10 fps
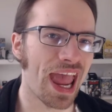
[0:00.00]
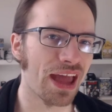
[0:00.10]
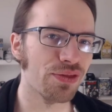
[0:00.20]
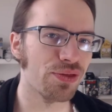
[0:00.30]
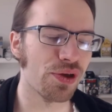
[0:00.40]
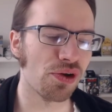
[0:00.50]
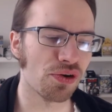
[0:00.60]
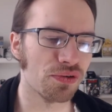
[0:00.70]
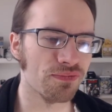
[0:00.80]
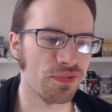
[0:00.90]
and
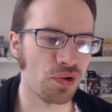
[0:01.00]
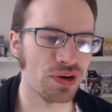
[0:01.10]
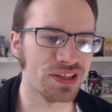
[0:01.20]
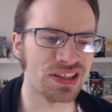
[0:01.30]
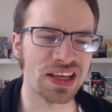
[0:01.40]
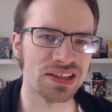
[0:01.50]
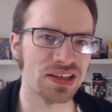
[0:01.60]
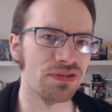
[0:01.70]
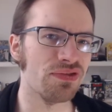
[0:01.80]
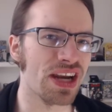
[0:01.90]
their very
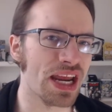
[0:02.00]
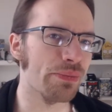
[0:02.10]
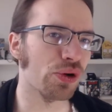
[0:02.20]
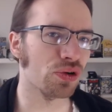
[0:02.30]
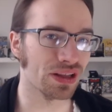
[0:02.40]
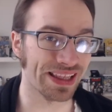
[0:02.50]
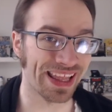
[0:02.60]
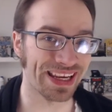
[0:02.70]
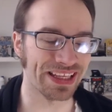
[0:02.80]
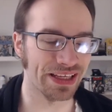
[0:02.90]
sensitive neighbor
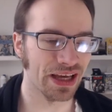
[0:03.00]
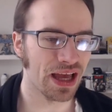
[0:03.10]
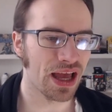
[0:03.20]
Lenny,